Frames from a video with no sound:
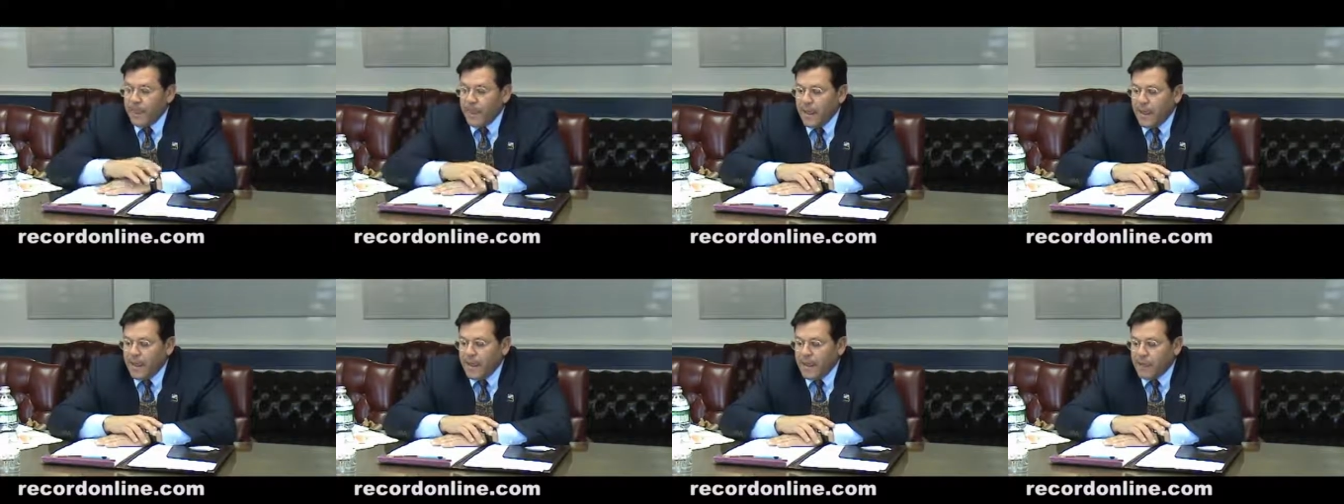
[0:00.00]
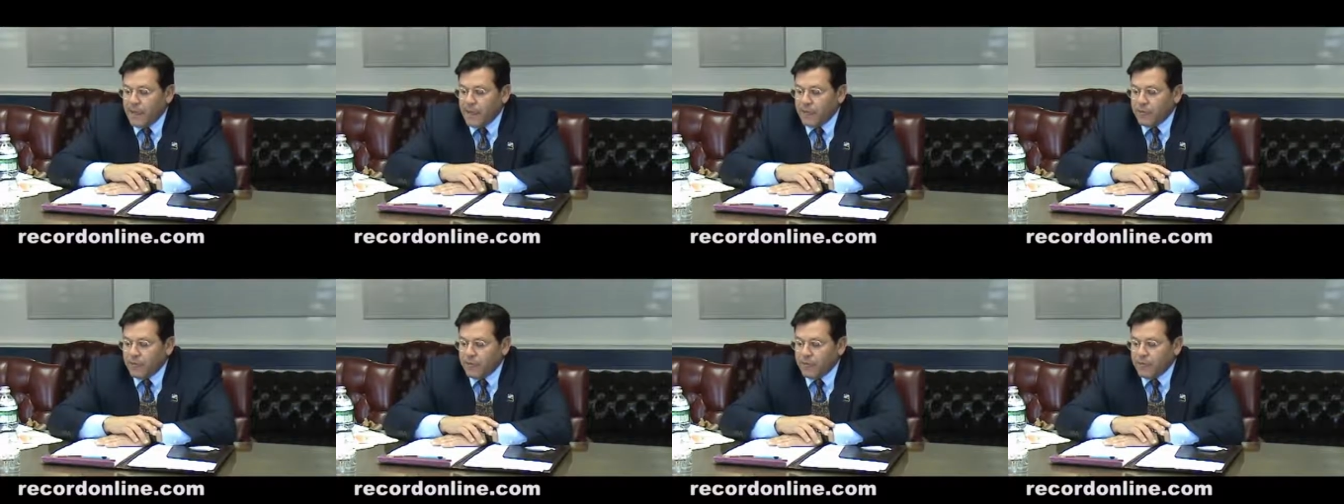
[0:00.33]
and
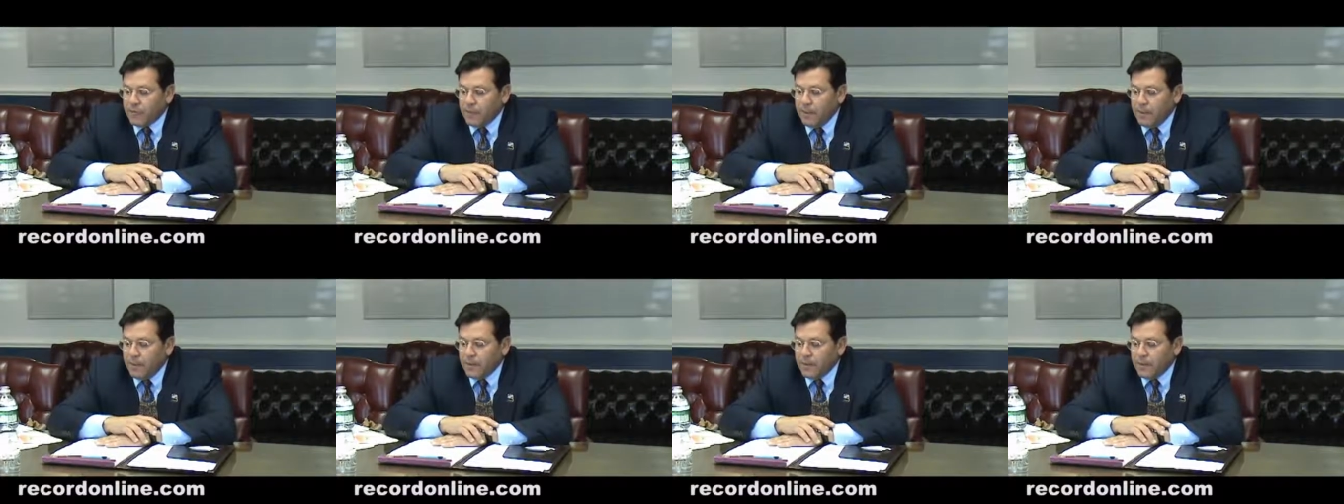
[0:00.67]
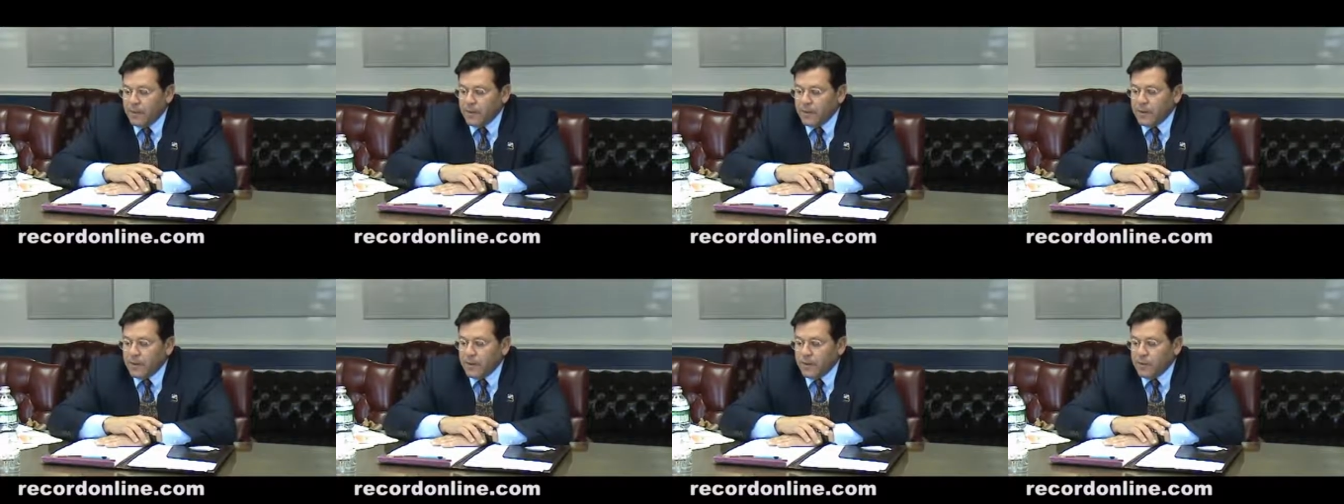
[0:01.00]
I grew
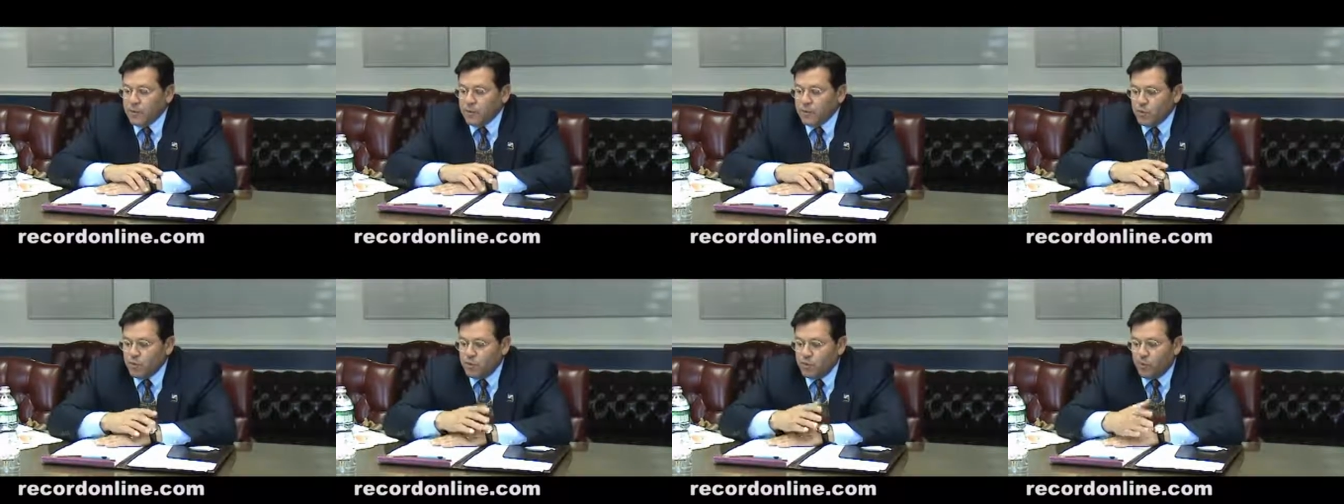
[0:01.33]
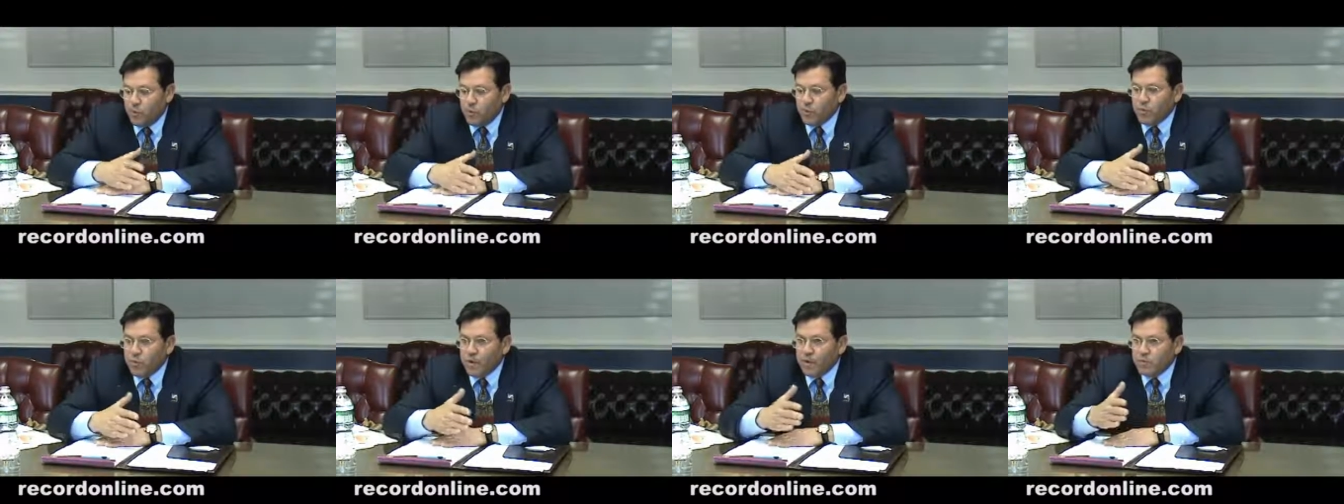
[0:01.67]
them to a
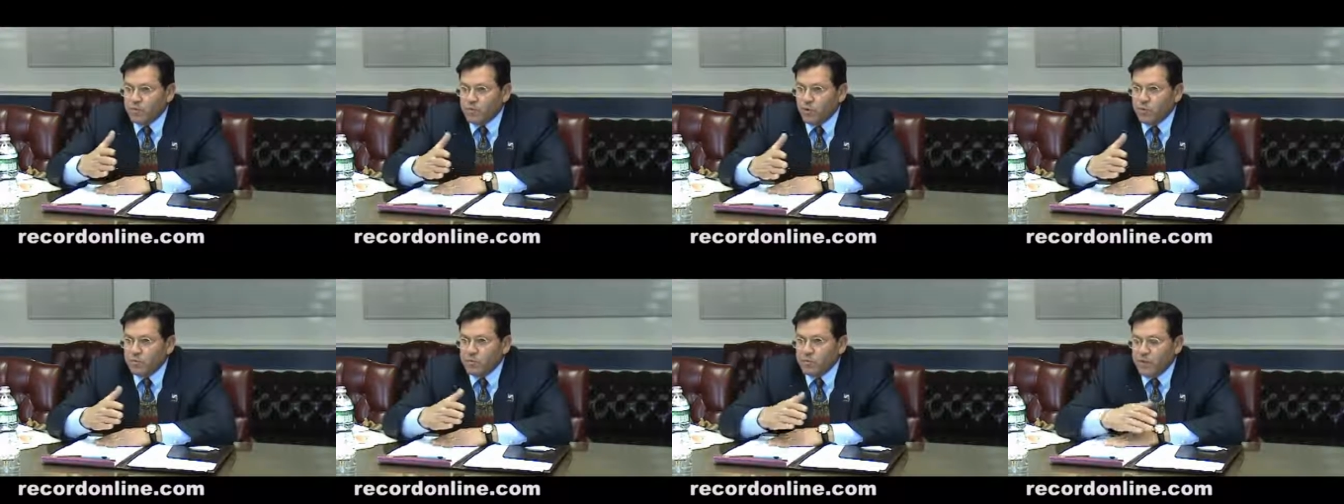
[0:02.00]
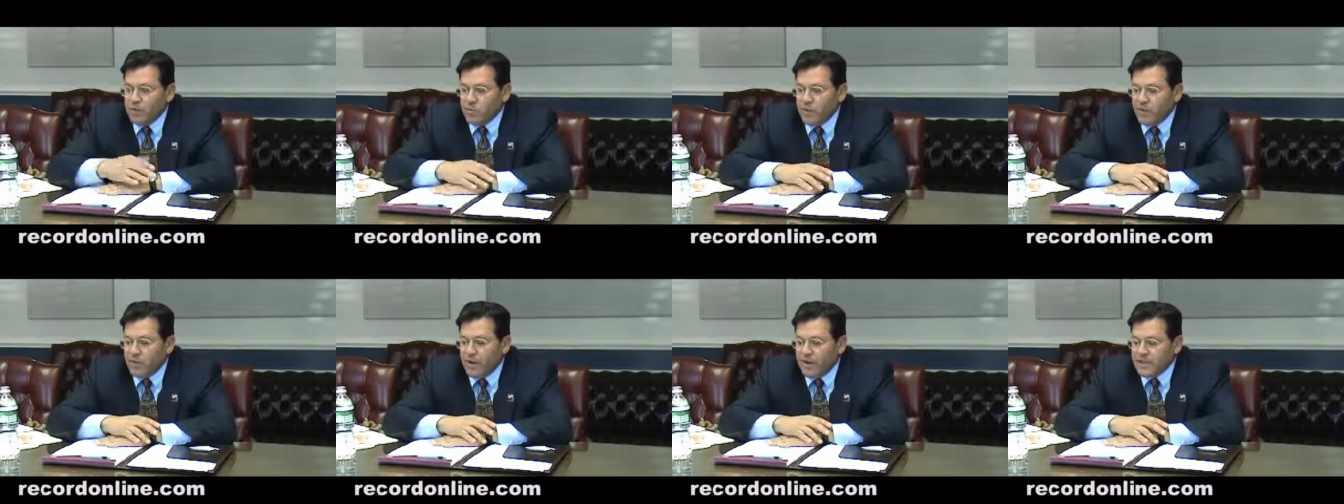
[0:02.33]
point where I sold them
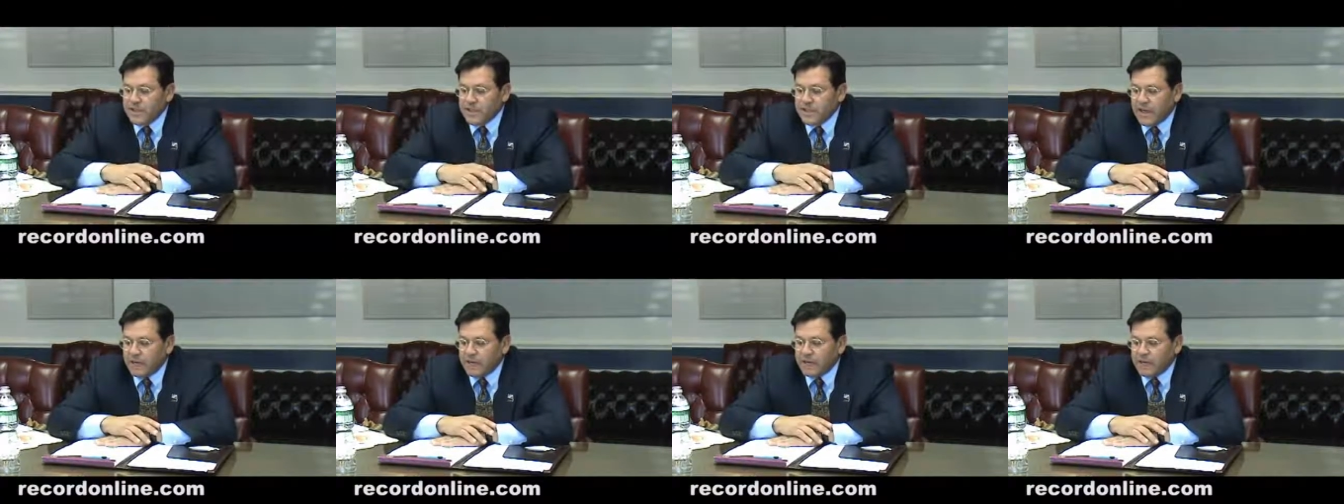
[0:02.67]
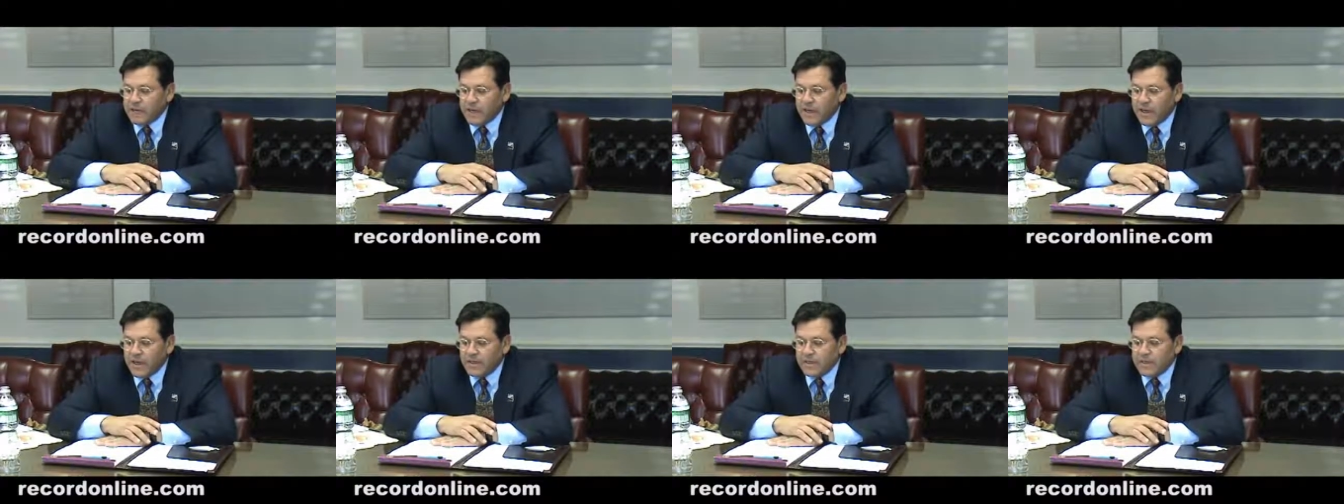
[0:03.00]
to Avas
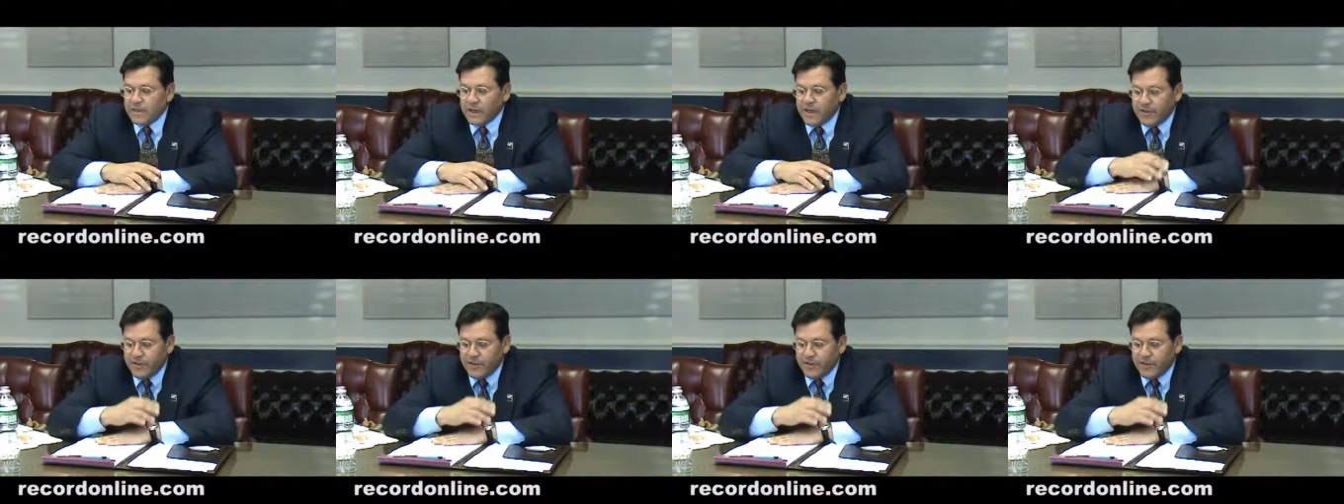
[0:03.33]
Advertising.